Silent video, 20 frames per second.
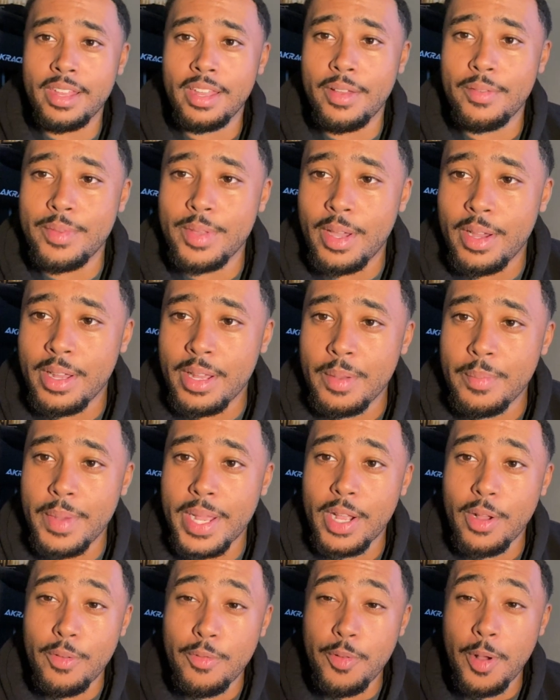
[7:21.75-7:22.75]
I love y'all.
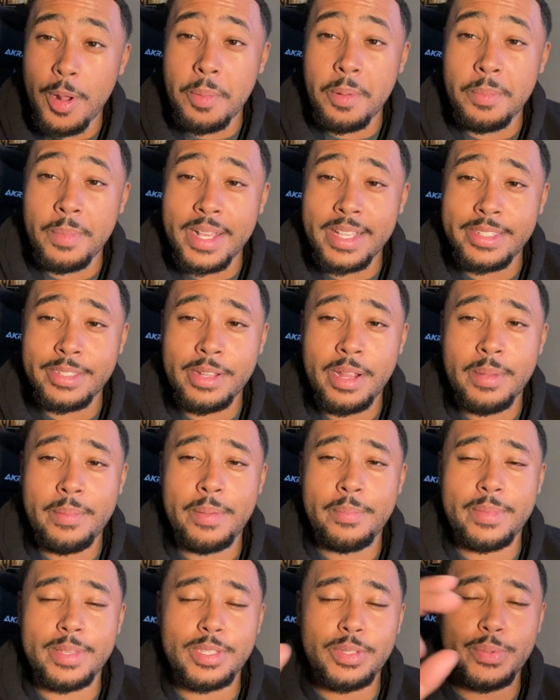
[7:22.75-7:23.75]
Goodbye. Go follow me on my
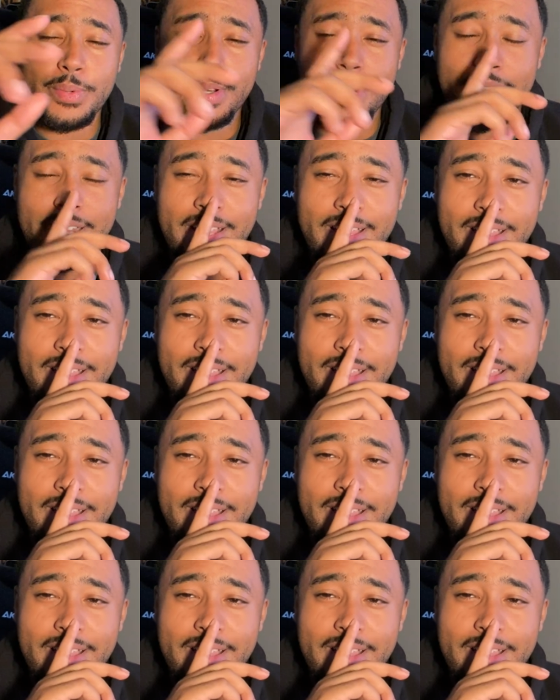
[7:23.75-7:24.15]
Instagram and my Twitter.